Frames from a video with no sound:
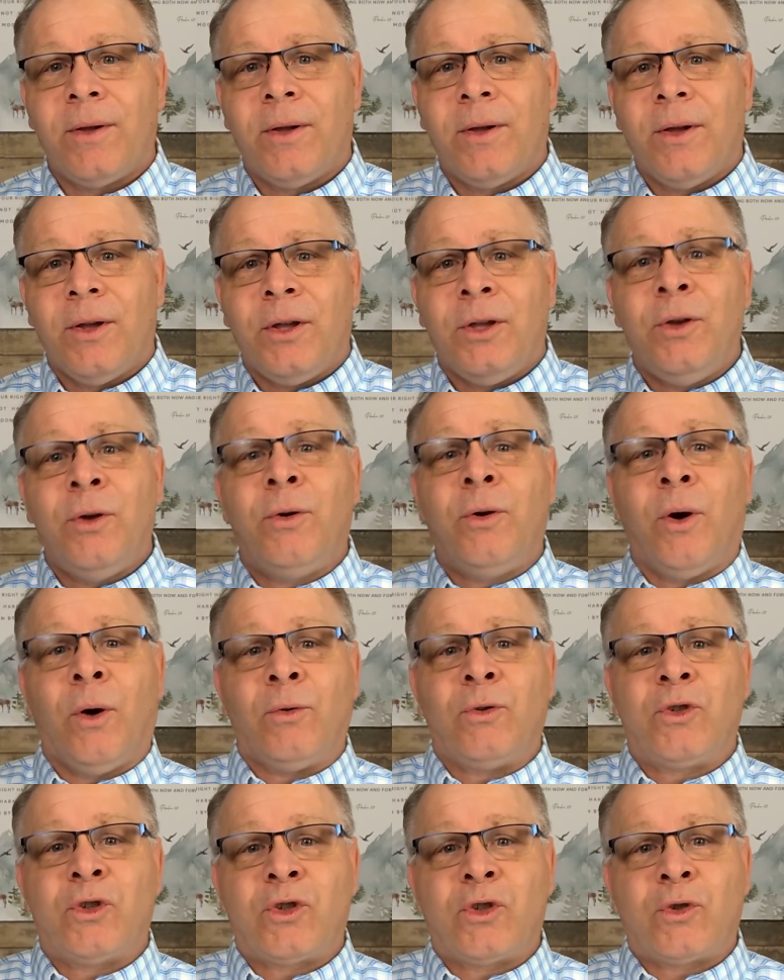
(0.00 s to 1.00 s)
You
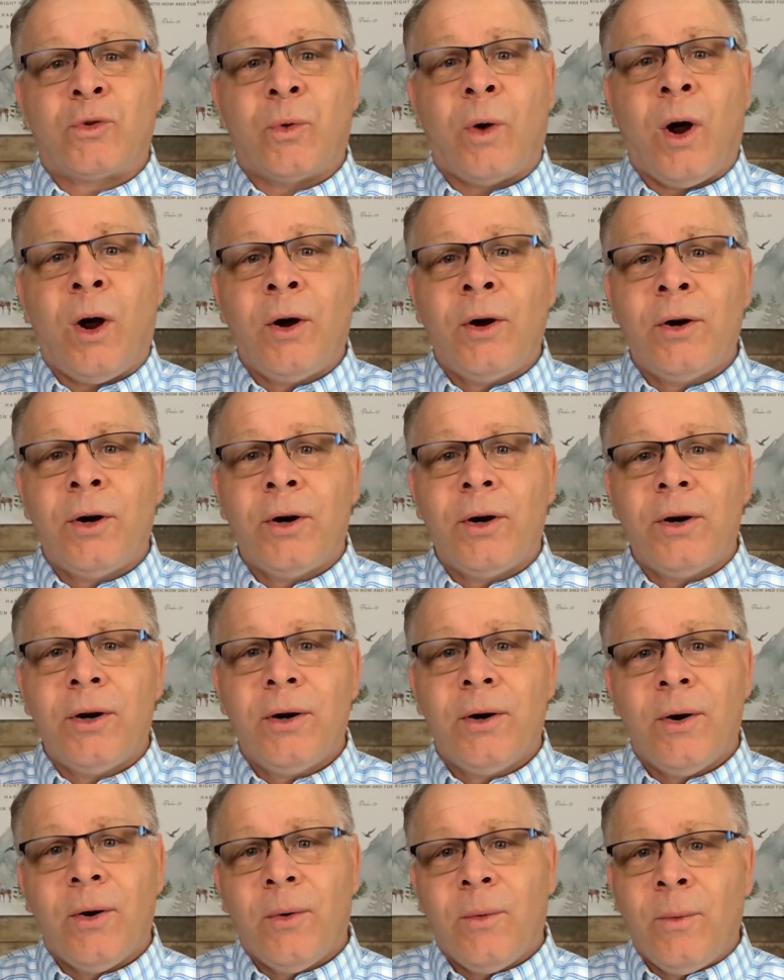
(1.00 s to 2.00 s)
grow
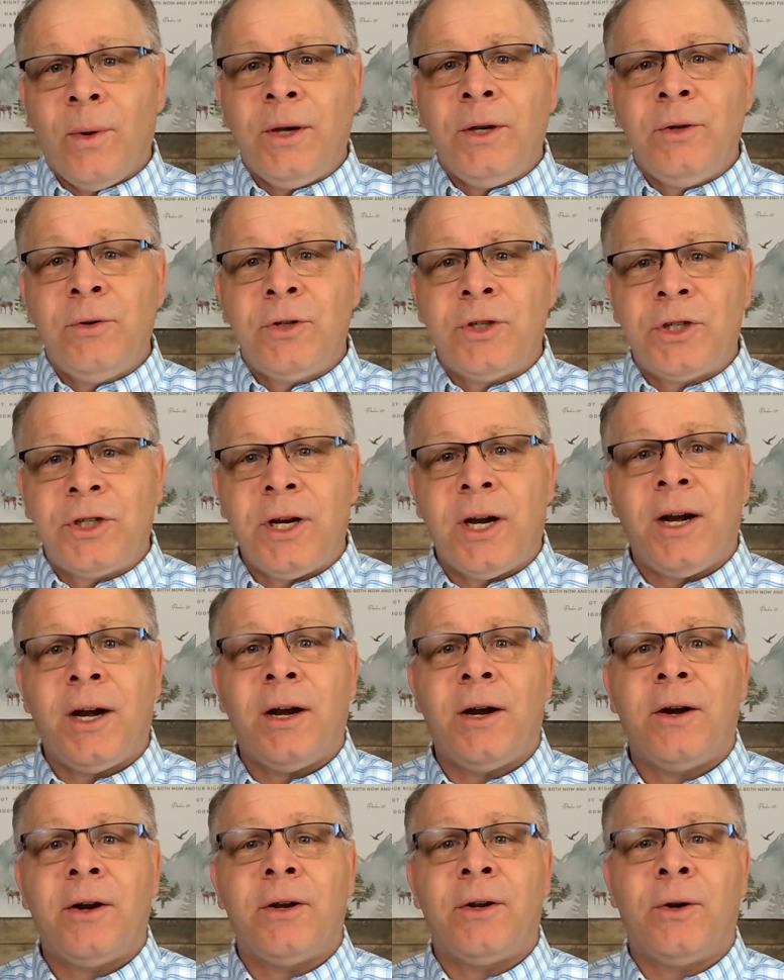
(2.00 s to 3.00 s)
stronger when you
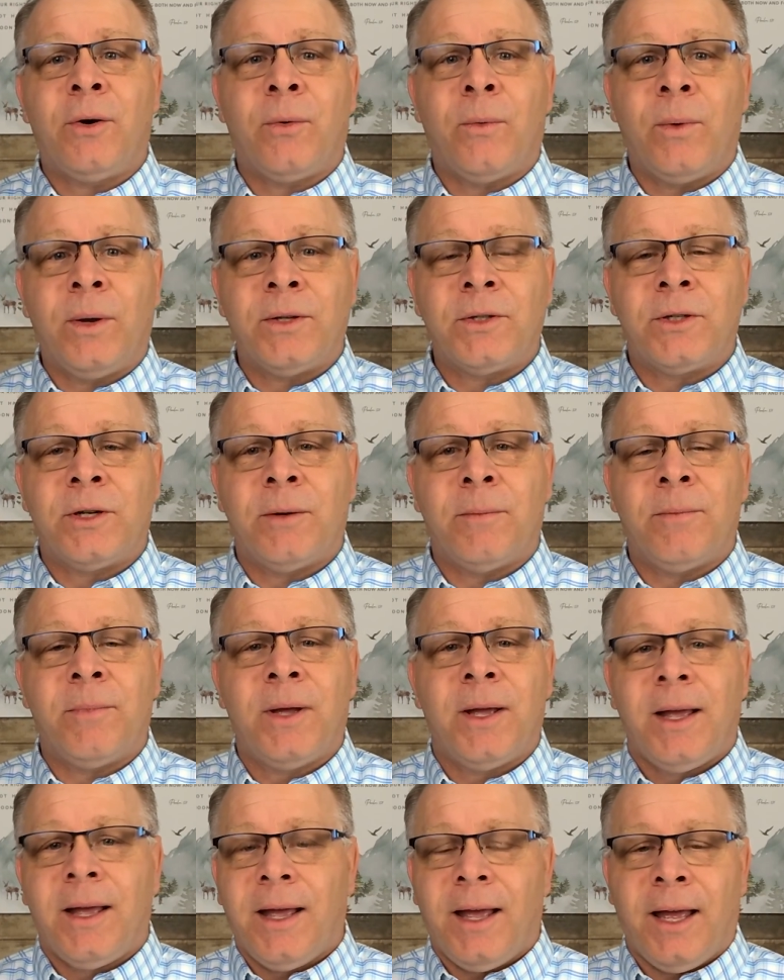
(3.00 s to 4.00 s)
share your wisdom
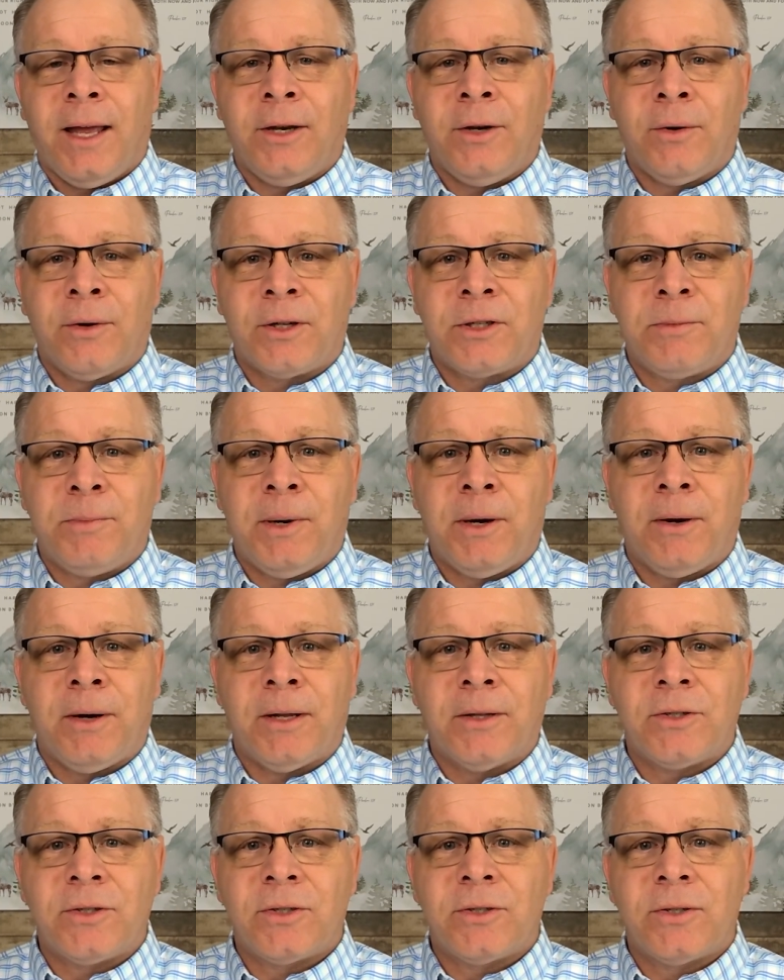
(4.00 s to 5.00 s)
and your
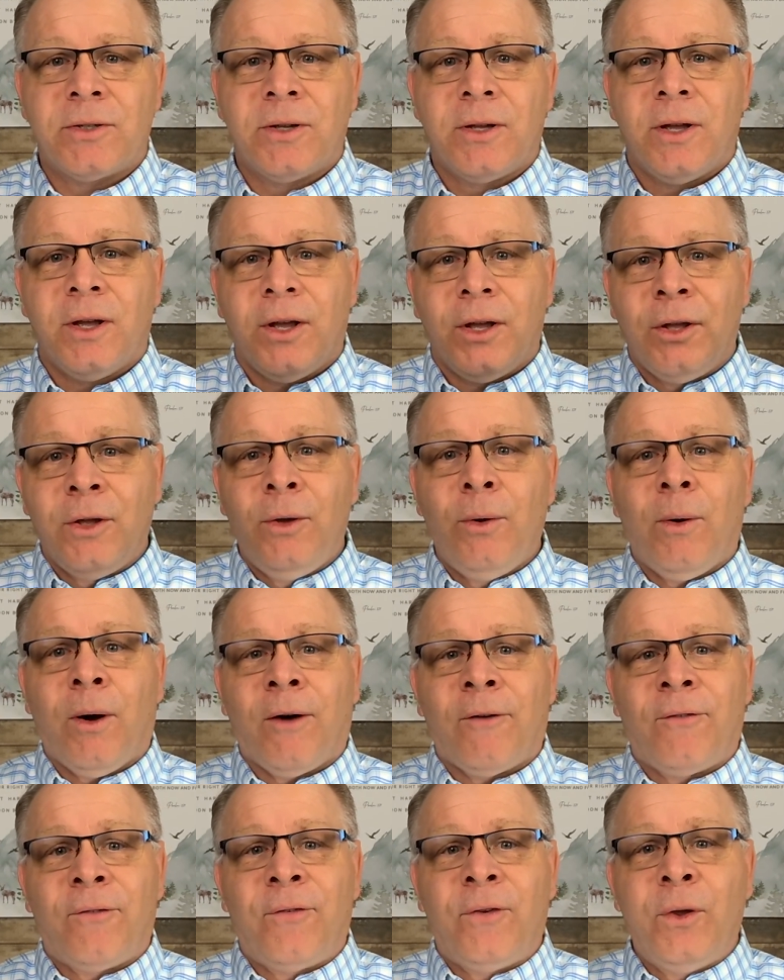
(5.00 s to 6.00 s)
experience. You
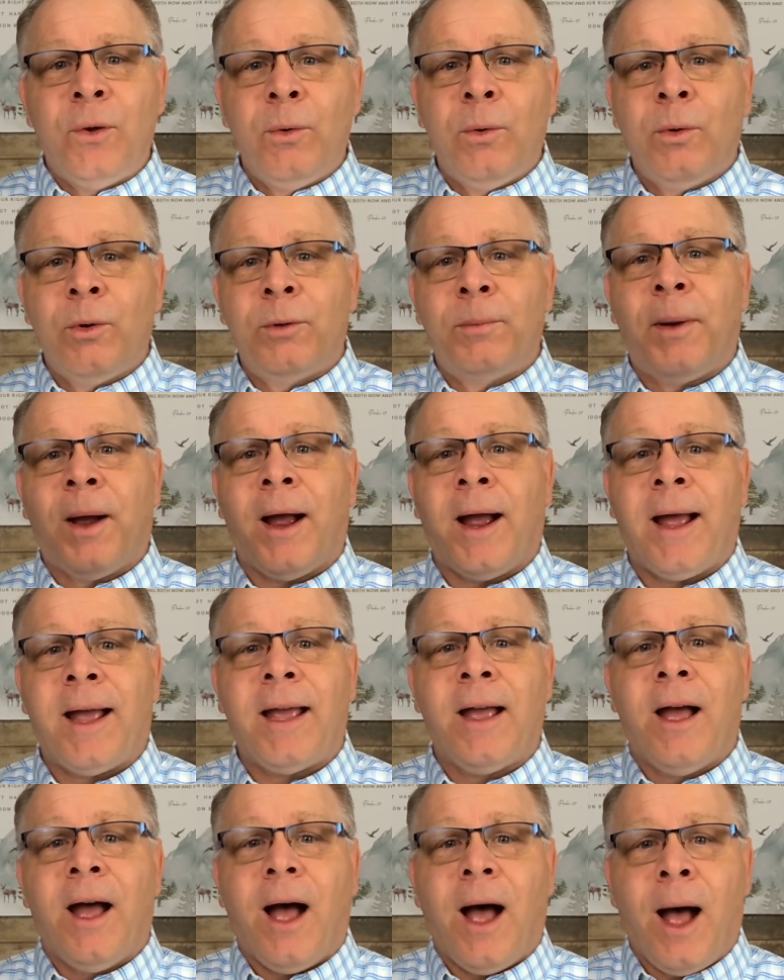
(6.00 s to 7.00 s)
are fueled
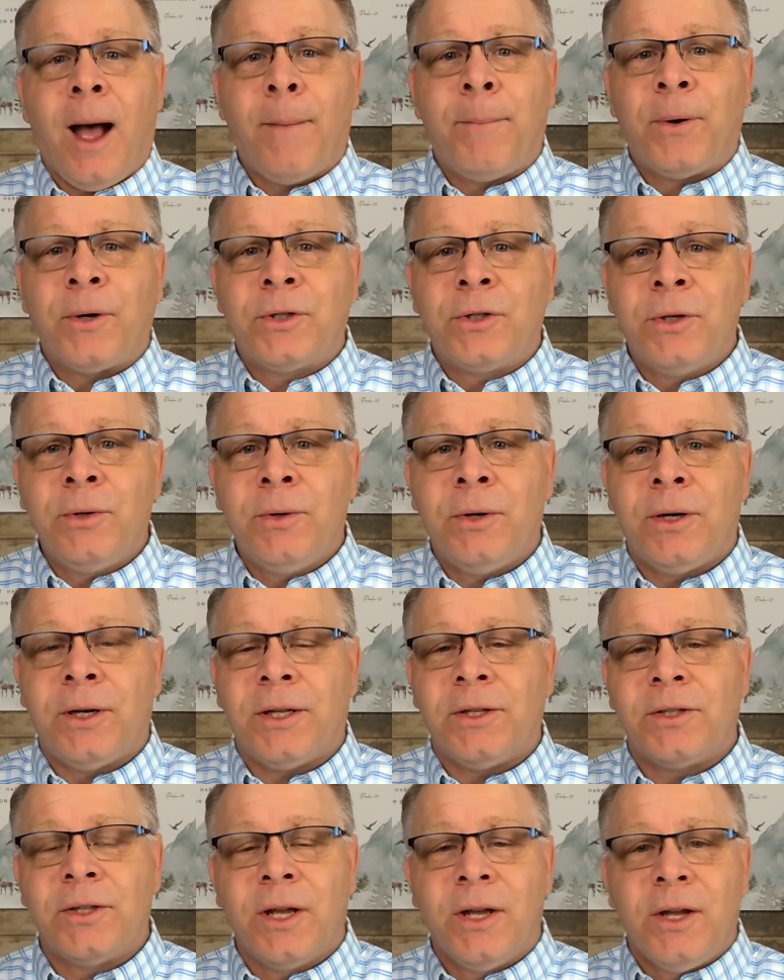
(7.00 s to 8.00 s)
by
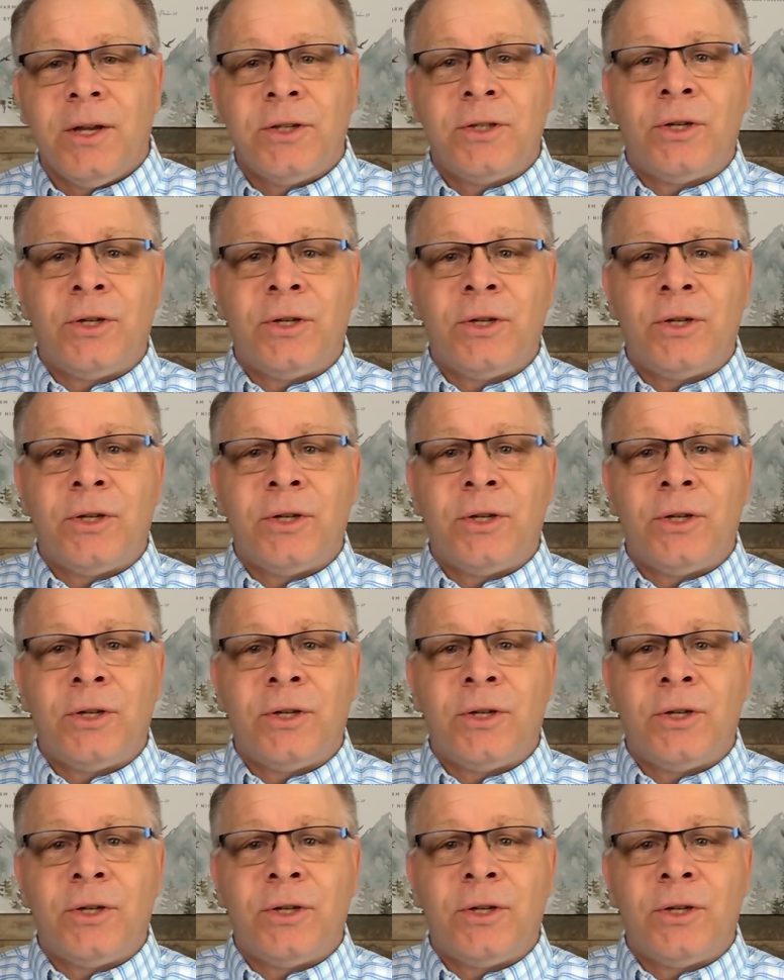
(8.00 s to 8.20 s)
opportunities to